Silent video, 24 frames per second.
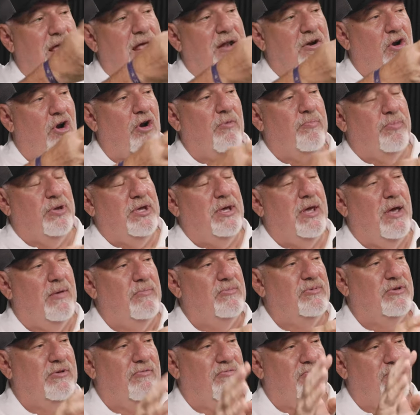10
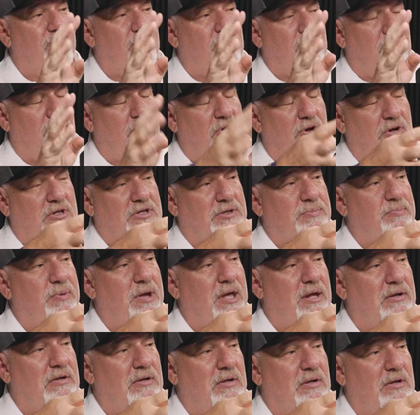RPMs of hook
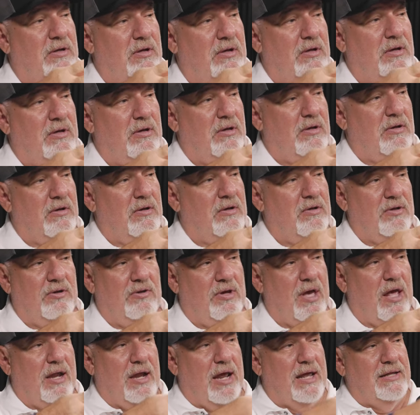spin,
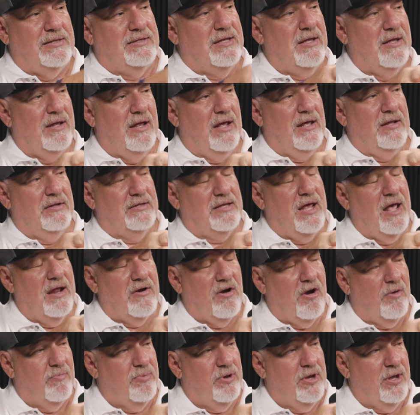you got eight to
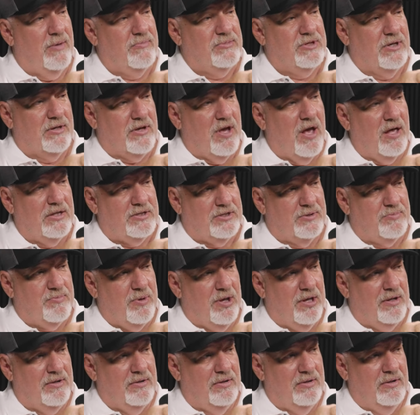10 RPMs a cut
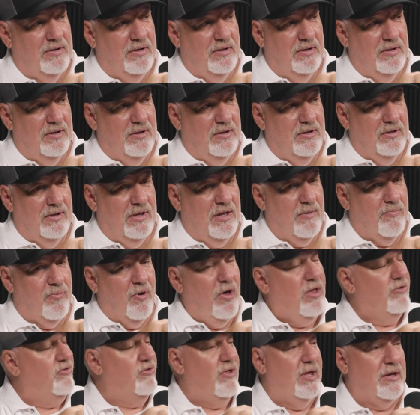spin, that
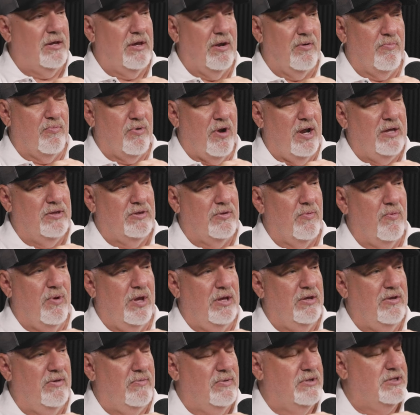ball's not going to break yeah. the
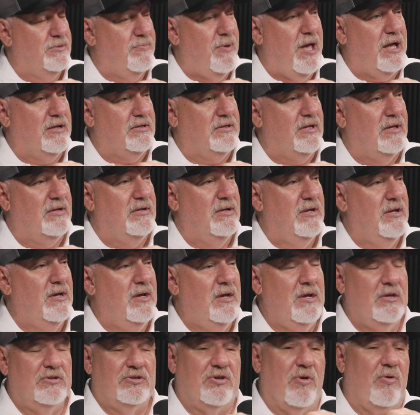way you expect it.
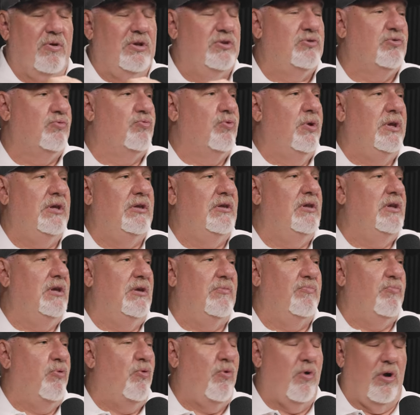So it's really
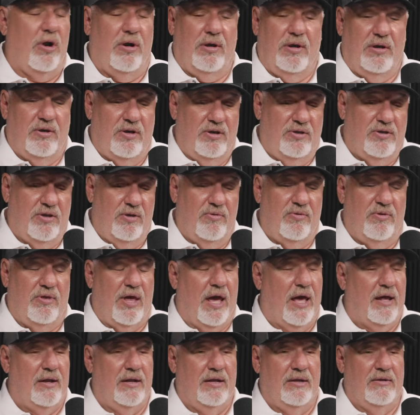important to do
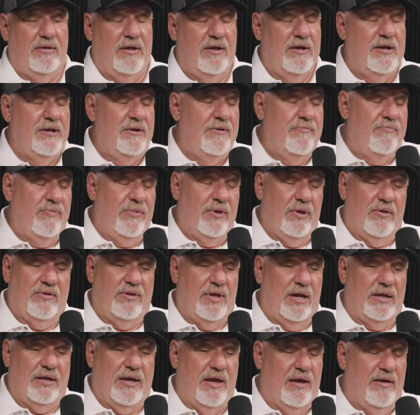that. And, you
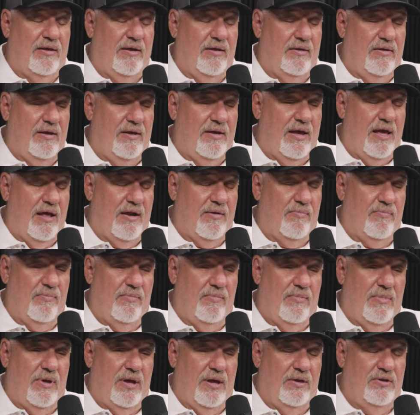know, like I had a,
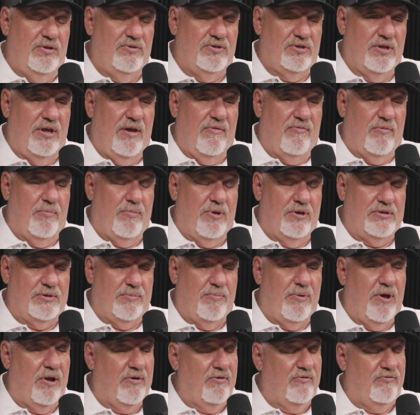I usually have a
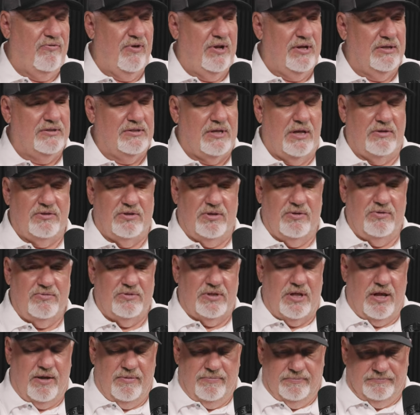bunch of putter fittings on
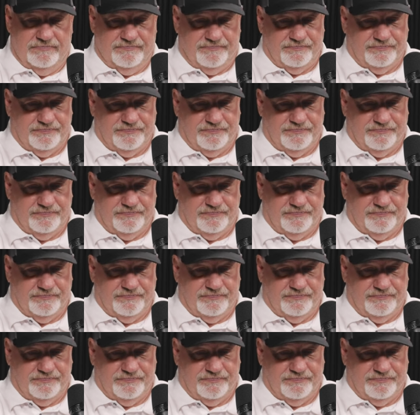Tuesday.